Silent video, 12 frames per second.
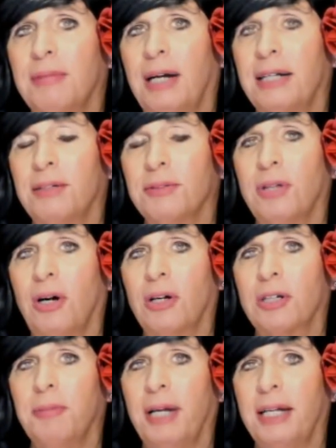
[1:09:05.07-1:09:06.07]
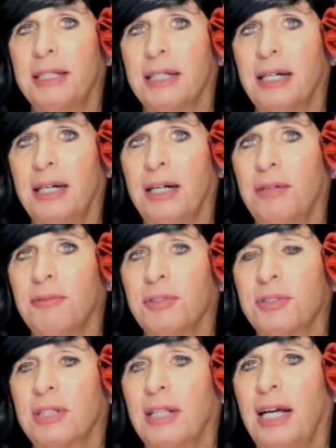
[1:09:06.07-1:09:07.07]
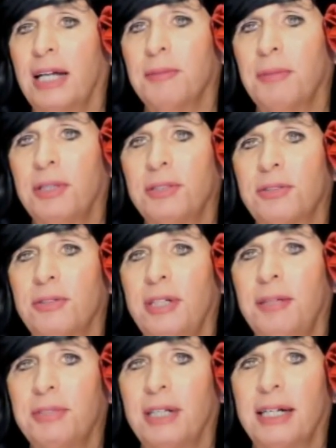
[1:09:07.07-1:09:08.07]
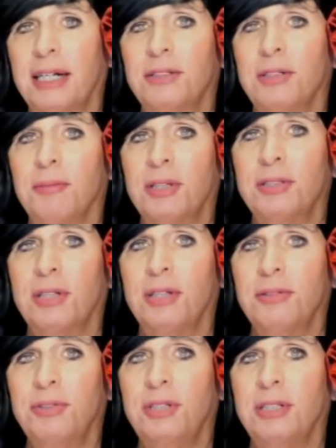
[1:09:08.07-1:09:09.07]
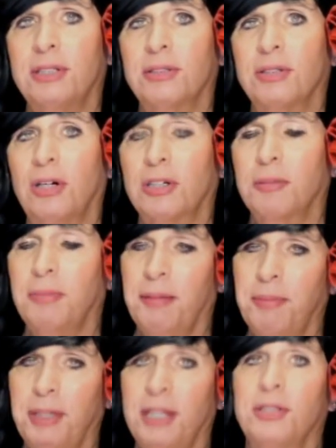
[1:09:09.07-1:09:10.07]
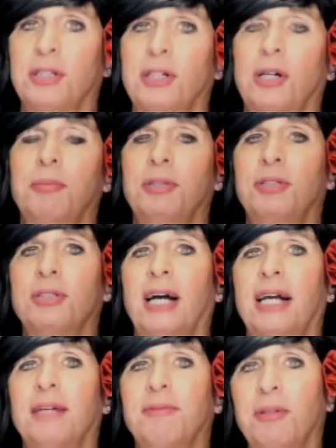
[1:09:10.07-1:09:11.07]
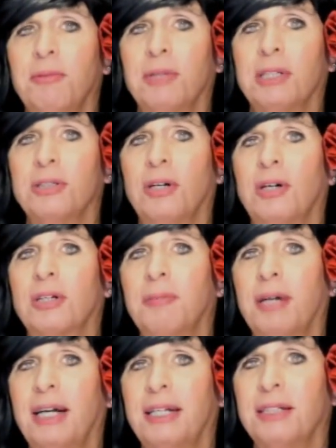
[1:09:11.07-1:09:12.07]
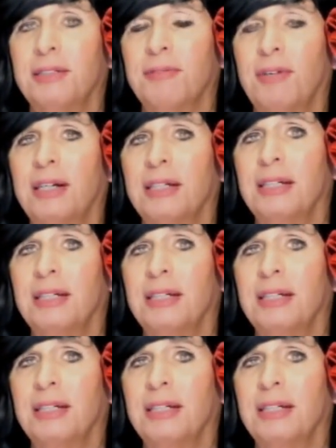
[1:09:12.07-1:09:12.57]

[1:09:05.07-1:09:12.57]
I don't talk about Elvis a lot on my streams. I got too much other shit to talk about, but it's an open chat. If you want to talk about it, it's fine.